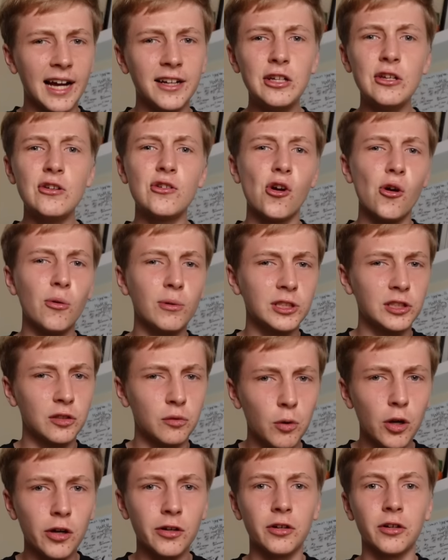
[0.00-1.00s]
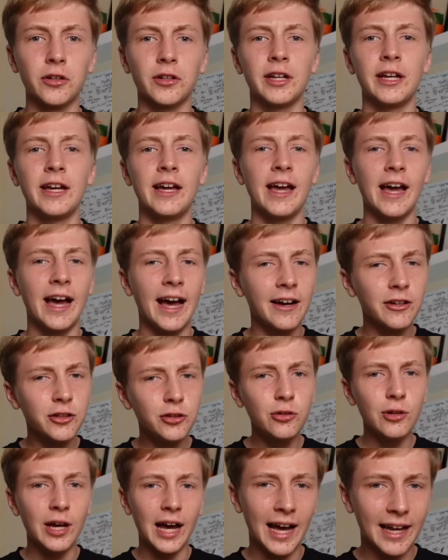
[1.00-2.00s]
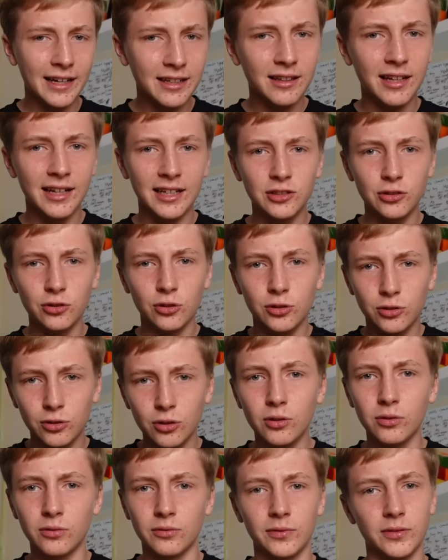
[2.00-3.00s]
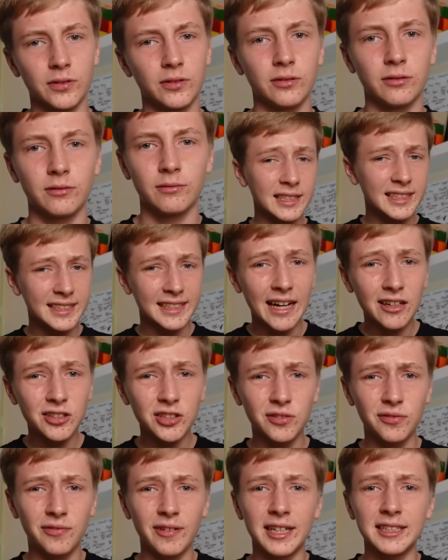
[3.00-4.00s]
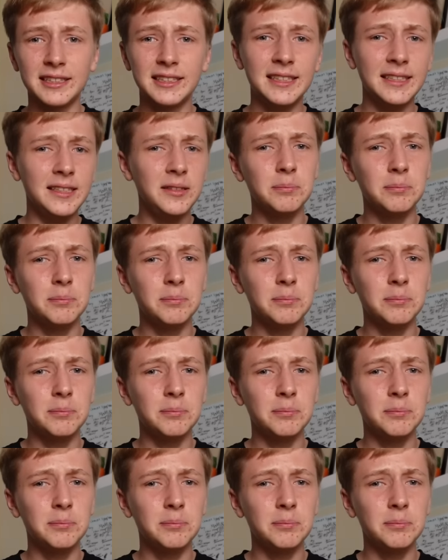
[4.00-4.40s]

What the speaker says: do you know what to work on? How do you analyze your solves? Well, it sounds fancy,